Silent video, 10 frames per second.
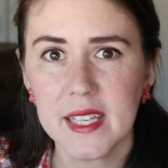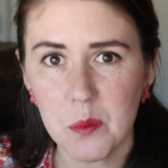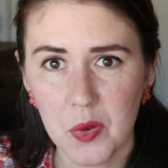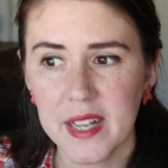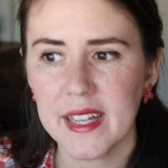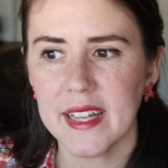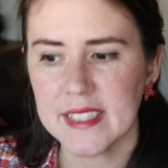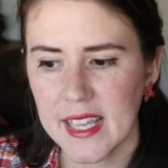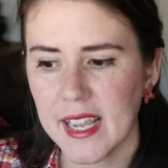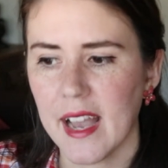can print and
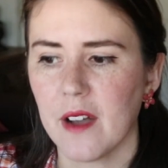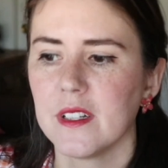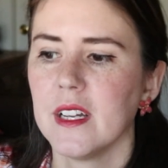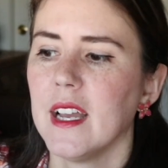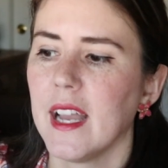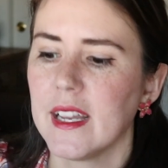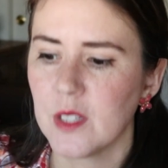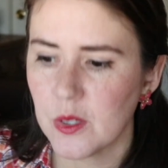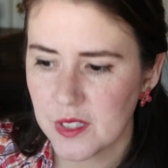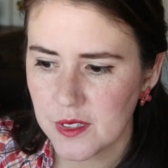take out
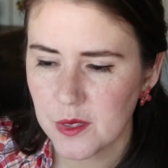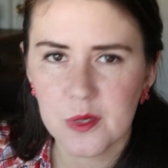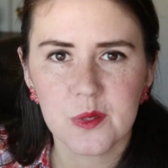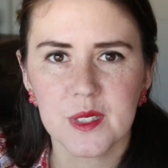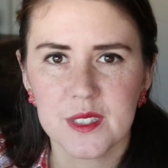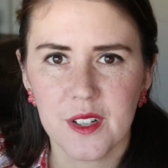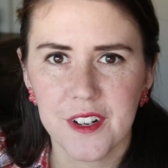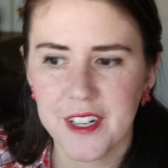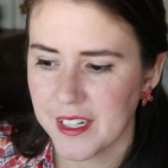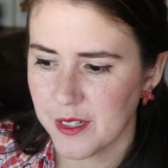and go to the grocery
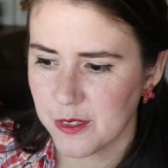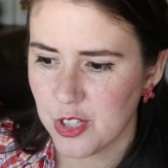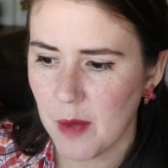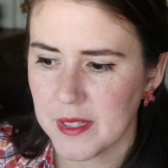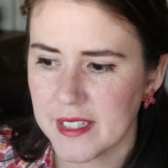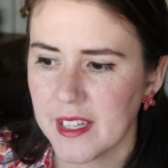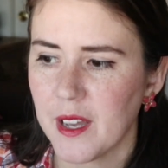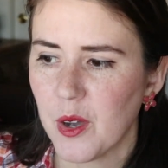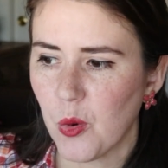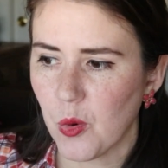store and go shopping,
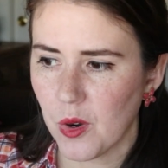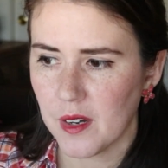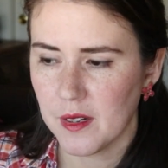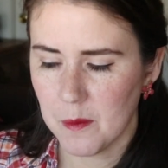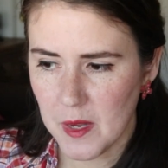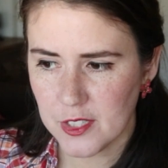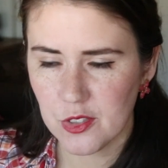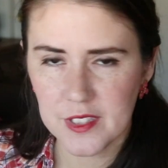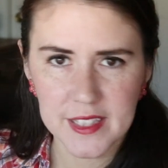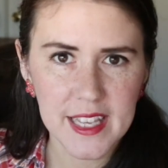or make
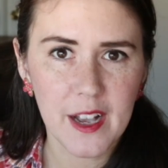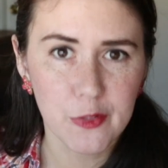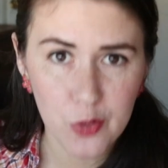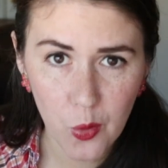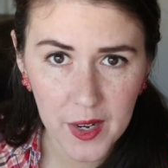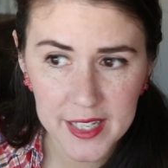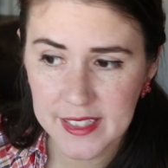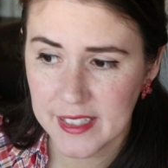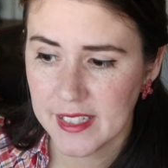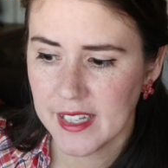sure that they
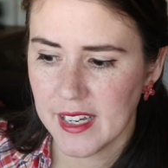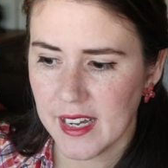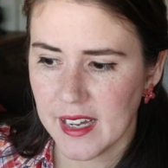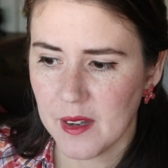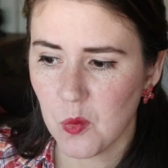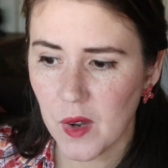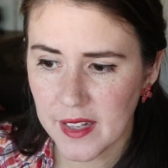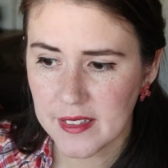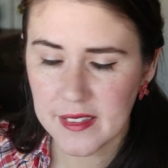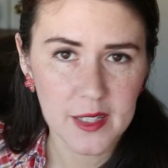avoid
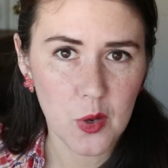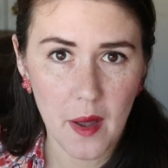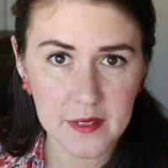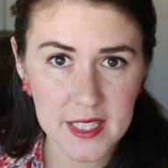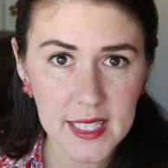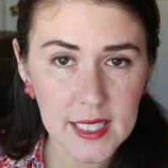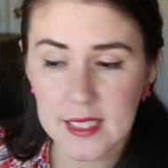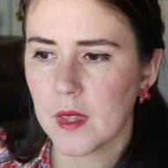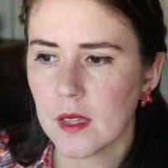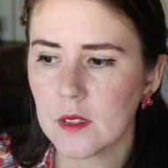when they go out to
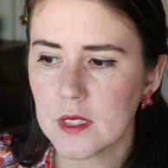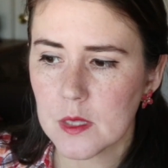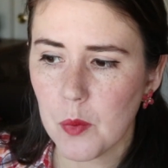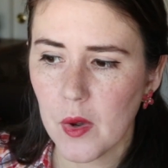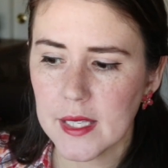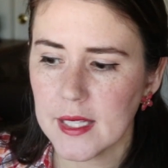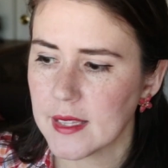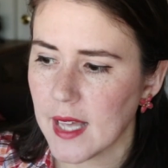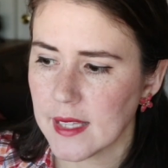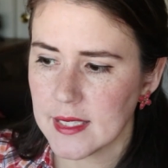eat. A little
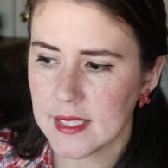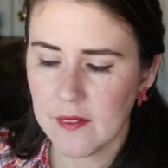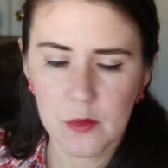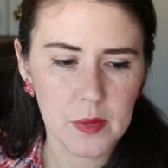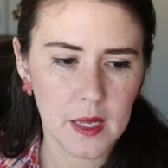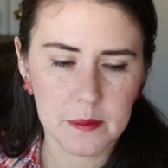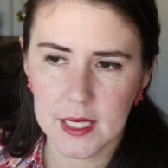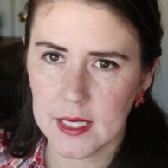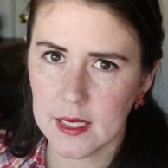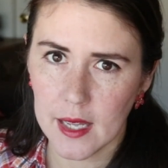disappointing that these haven't been
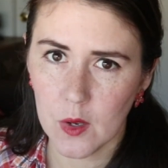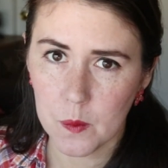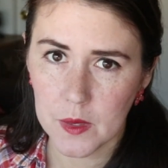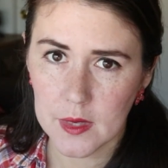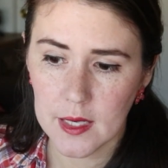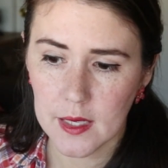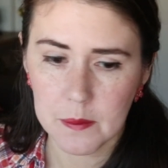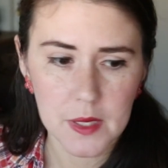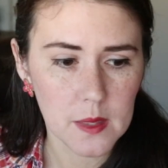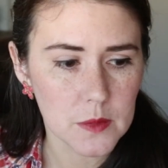updated. I hope that they
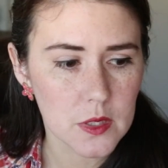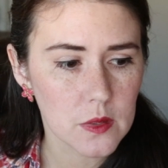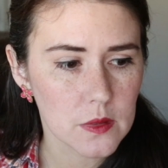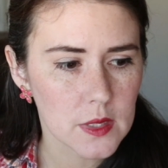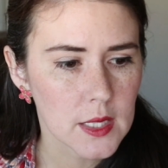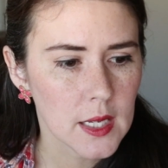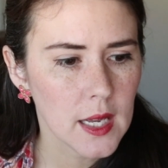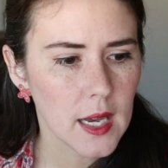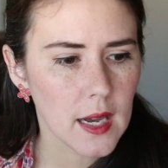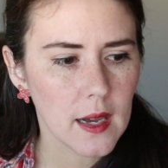update them soon.
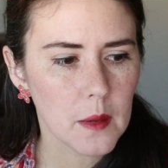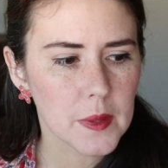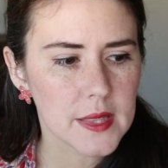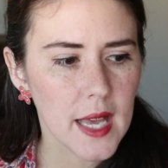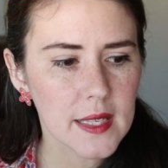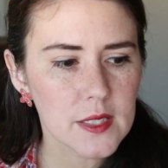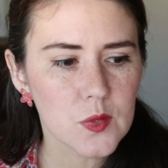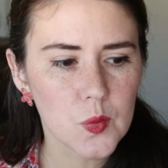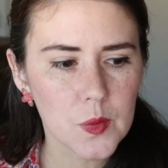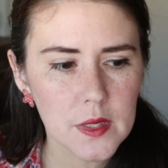But that is
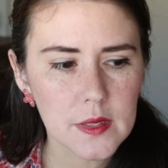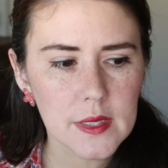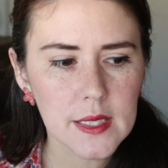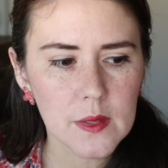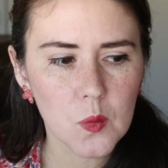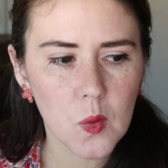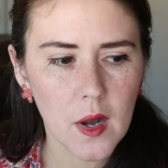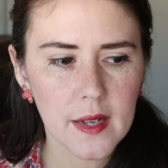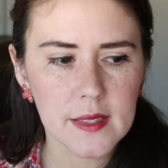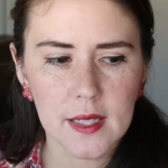really
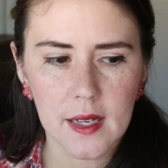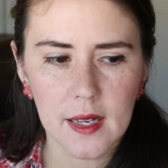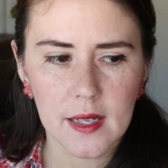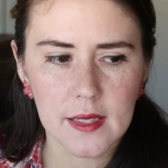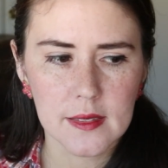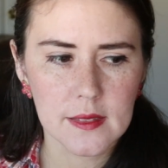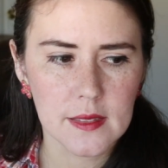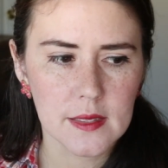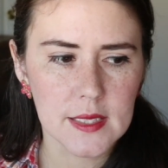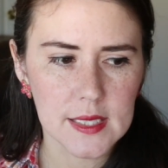what I
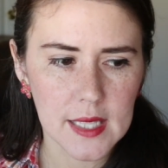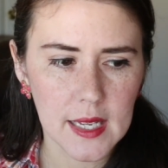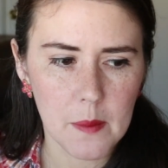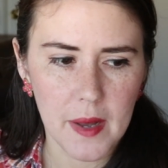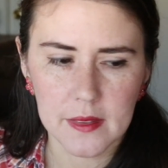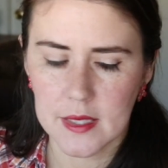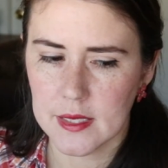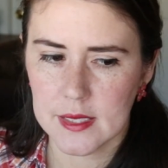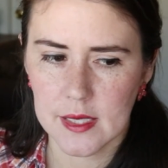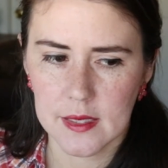dislike about this